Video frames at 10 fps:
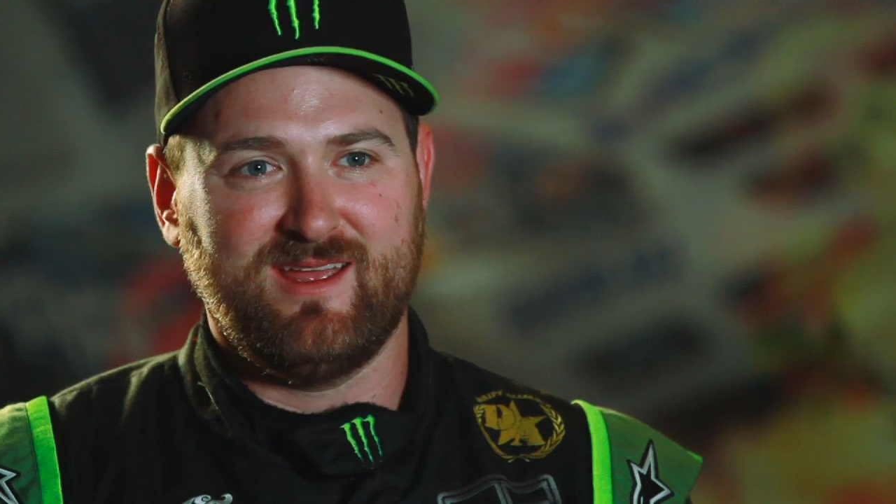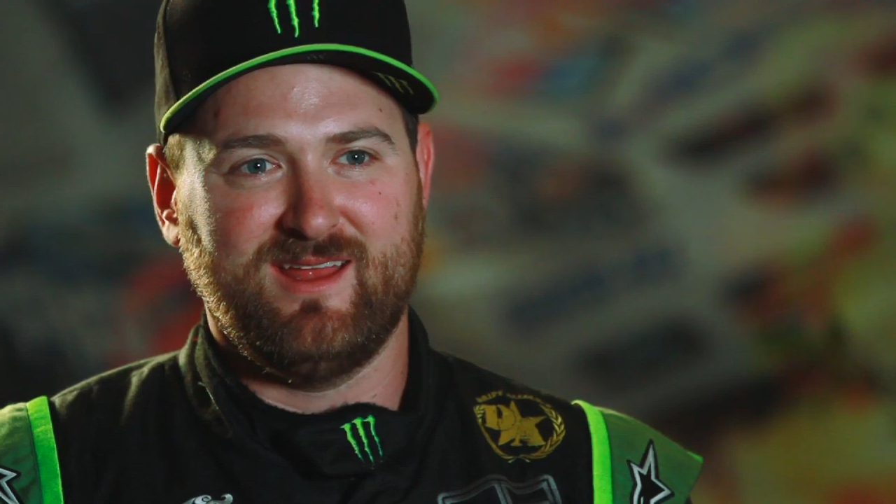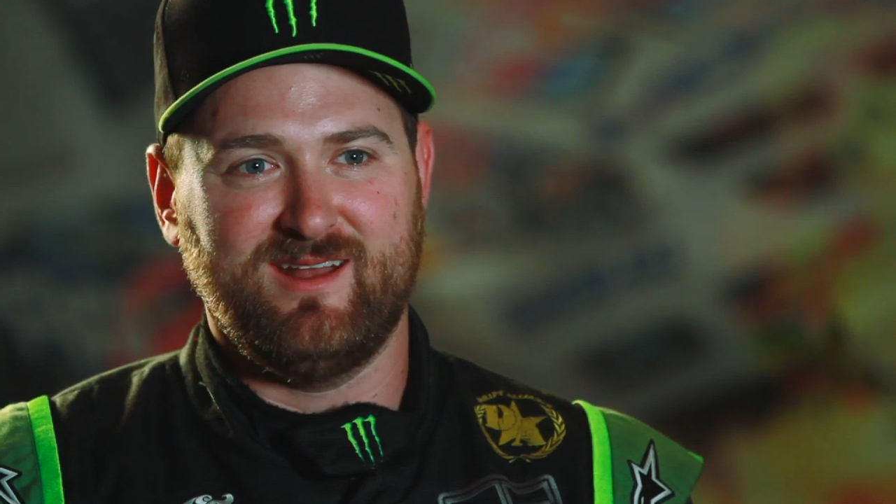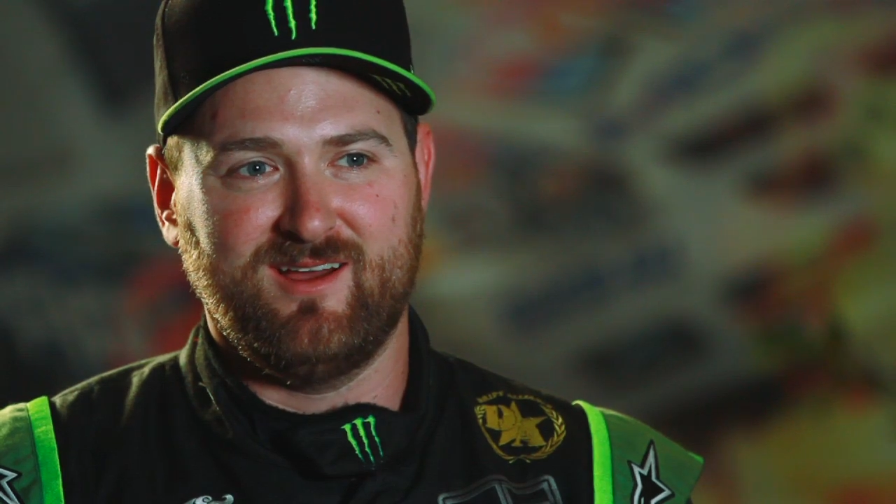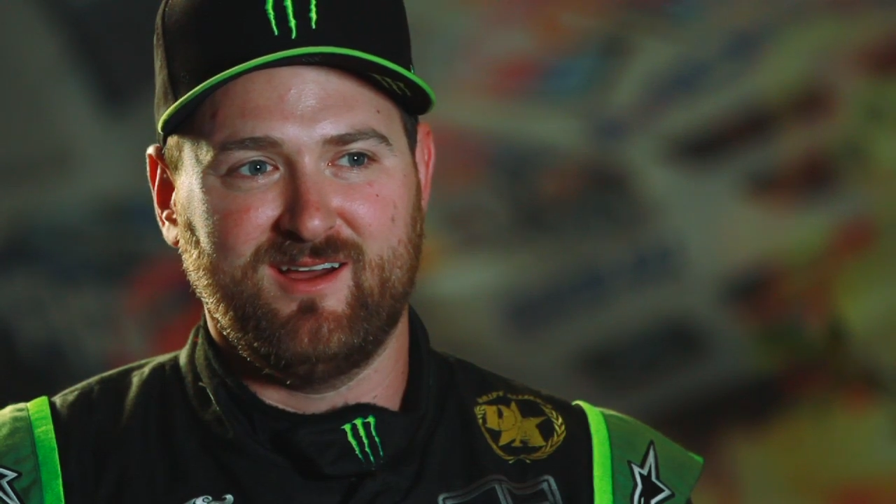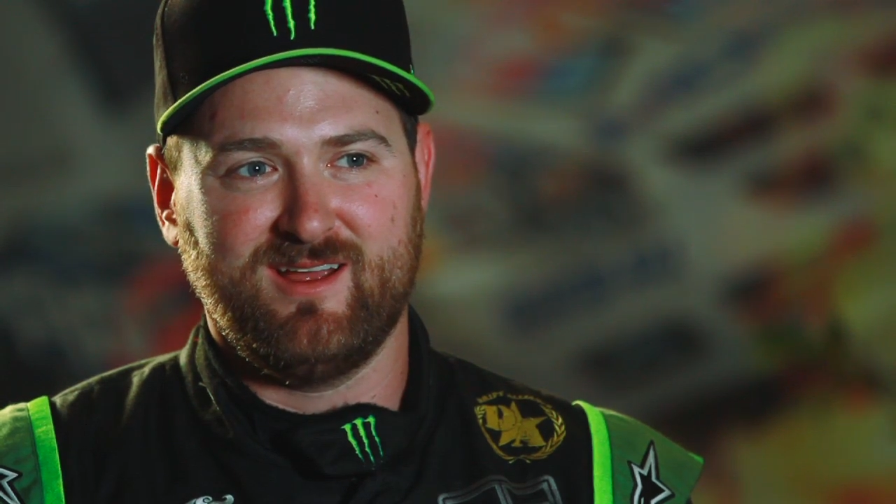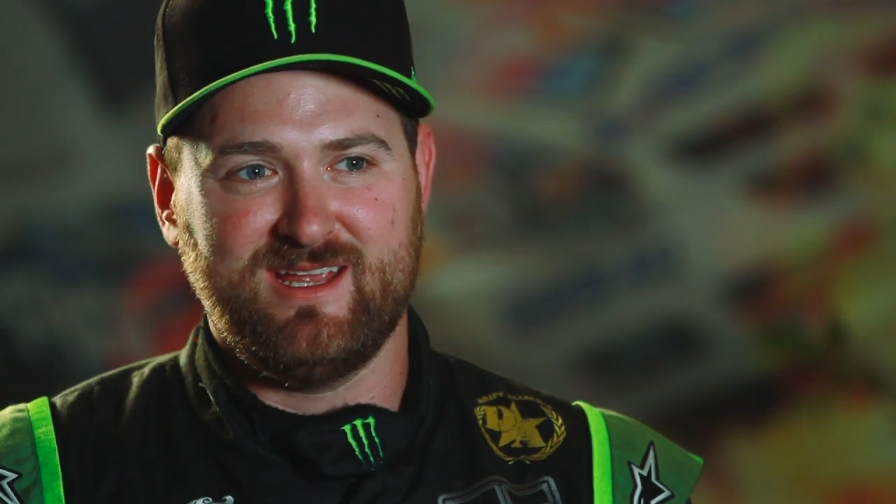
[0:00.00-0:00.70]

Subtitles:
and